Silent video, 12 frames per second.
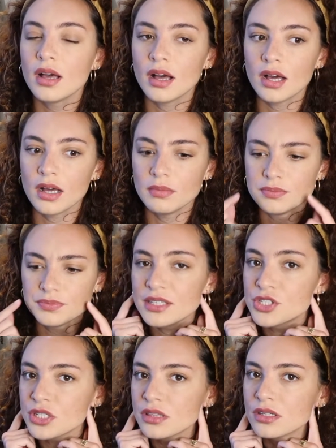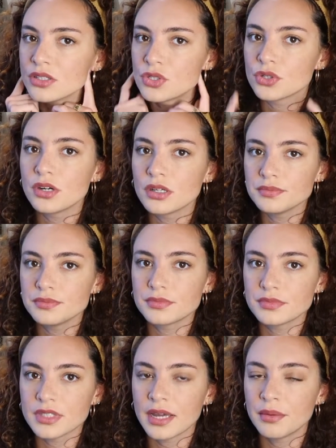clenching their jaw
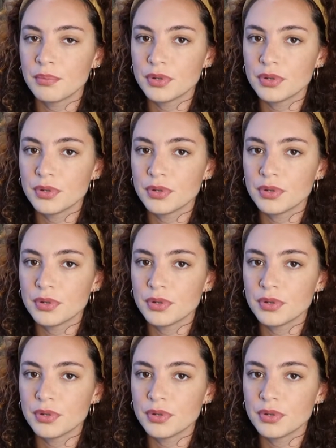and